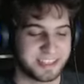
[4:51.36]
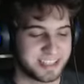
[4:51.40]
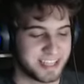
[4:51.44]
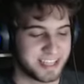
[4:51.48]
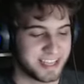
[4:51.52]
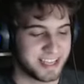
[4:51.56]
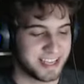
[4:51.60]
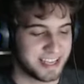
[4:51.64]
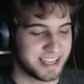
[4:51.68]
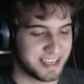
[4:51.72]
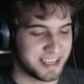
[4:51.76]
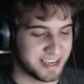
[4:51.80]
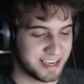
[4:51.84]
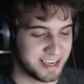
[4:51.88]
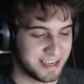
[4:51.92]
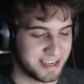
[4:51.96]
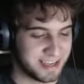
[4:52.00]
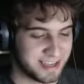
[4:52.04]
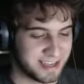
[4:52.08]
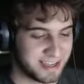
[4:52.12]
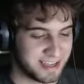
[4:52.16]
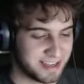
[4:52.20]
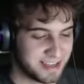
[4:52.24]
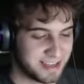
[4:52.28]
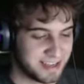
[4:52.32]
your
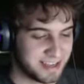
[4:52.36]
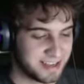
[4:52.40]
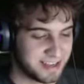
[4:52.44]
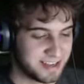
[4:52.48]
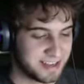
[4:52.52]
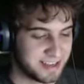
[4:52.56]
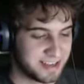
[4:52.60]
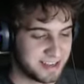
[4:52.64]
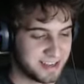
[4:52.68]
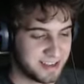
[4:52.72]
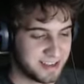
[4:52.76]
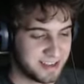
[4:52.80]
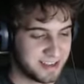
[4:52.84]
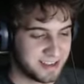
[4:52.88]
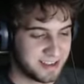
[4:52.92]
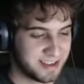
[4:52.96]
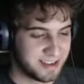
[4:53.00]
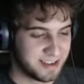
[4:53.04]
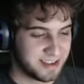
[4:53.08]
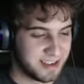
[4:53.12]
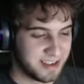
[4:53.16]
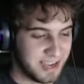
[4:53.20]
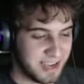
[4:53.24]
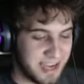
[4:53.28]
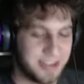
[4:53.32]

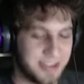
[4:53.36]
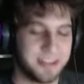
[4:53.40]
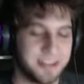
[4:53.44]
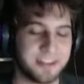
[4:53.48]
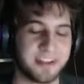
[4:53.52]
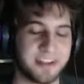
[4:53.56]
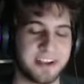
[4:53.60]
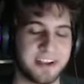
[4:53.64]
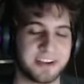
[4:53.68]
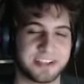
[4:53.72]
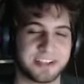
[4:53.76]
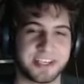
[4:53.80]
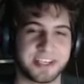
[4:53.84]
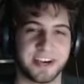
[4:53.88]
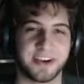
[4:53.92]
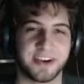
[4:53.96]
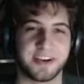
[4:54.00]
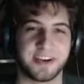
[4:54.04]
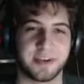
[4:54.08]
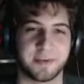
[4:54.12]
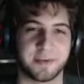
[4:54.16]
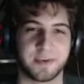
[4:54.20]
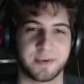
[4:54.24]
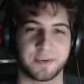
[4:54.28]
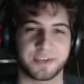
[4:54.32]

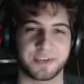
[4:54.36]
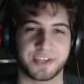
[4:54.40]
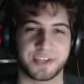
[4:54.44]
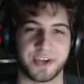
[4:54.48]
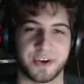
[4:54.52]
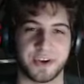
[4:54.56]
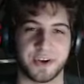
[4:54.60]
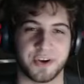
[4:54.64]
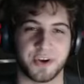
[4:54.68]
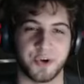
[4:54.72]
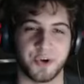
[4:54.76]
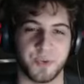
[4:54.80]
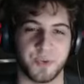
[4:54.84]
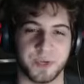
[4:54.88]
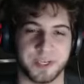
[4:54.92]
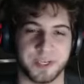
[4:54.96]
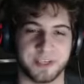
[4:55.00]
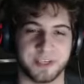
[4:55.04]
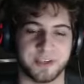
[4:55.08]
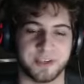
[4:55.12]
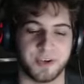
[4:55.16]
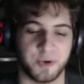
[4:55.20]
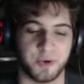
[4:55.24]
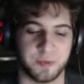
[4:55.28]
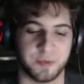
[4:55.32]
stereotypical stoner who
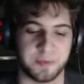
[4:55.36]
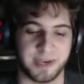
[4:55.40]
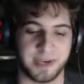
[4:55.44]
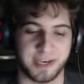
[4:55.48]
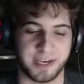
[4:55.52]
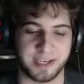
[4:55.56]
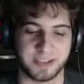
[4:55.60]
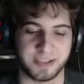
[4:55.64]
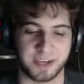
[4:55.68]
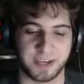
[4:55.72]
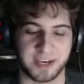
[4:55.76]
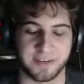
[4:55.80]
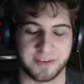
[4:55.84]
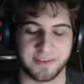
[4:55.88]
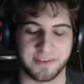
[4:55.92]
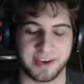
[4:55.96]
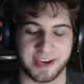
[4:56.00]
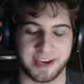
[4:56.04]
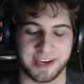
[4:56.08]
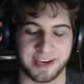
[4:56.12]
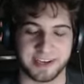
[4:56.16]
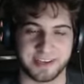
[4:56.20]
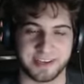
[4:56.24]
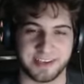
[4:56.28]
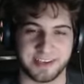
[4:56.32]
would be trying to
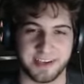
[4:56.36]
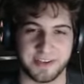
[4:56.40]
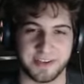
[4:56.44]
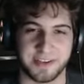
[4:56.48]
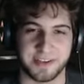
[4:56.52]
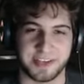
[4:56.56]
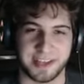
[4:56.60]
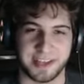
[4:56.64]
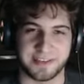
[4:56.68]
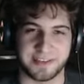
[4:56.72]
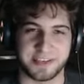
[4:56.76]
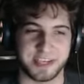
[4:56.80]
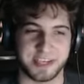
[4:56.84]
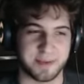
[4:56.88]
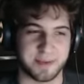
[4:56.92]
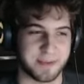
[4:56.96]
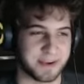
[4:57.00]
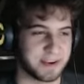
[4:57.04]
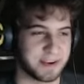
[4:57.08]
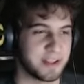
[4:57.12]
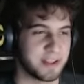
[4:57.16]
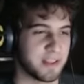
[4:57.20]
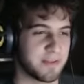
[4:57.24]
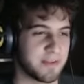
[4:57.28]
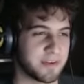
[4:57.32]
find the death chip at
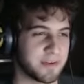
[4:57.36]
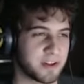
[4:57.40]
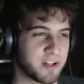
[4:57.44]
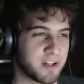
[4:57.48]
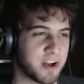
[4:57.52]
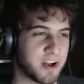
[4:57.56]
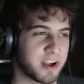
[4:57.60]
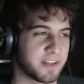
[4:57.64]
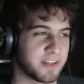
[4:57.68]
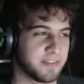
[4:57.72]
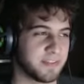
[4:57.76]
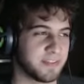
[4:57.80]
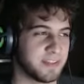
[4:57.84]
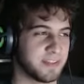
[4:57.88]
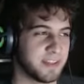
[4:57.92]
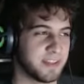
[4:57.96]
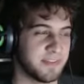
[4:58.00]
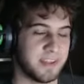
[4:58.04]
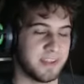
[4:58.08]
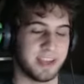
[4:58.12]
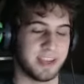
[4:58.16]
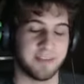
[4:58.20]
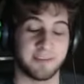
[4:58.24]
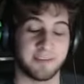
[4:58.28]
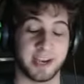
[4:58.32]
11 o'clock in the
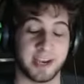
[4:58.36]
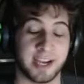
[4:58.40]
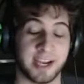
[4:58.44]
evening.